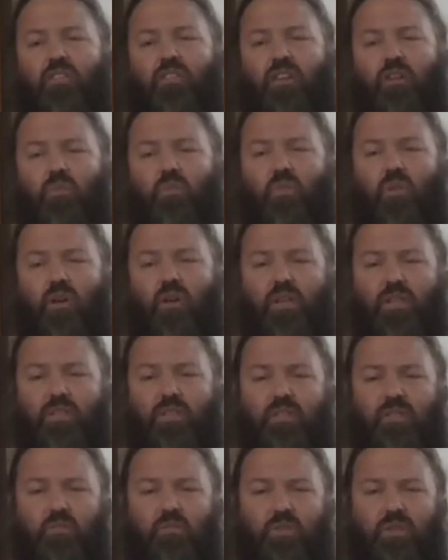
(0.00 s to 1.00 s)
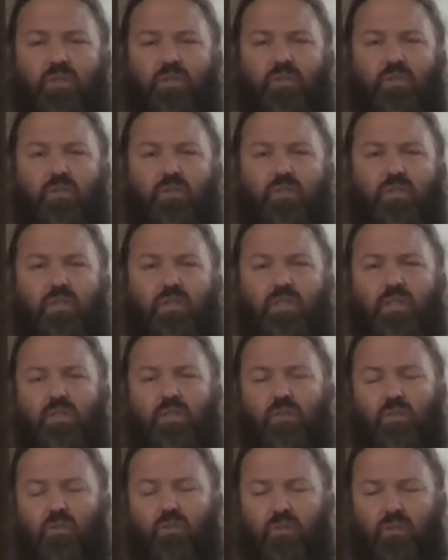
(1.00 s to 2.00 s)
there was the
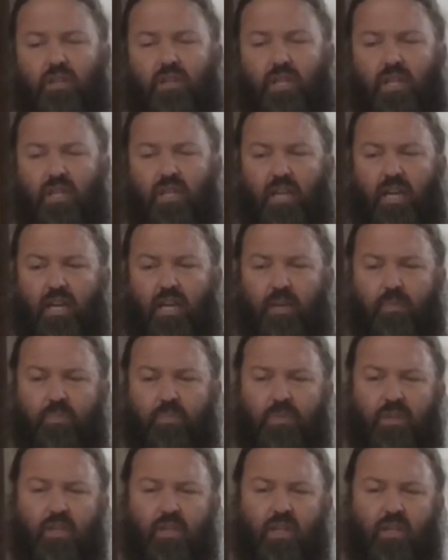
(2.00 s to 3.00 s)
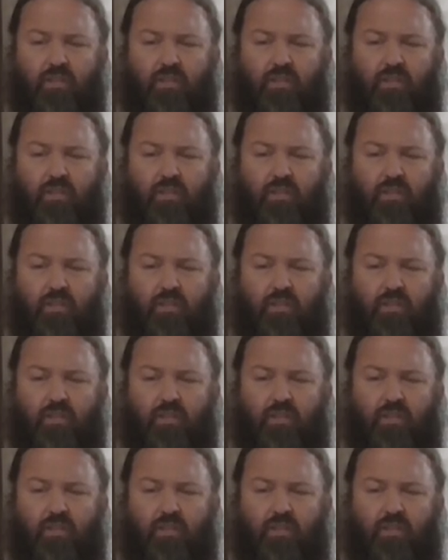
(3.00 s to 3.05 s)
resources or the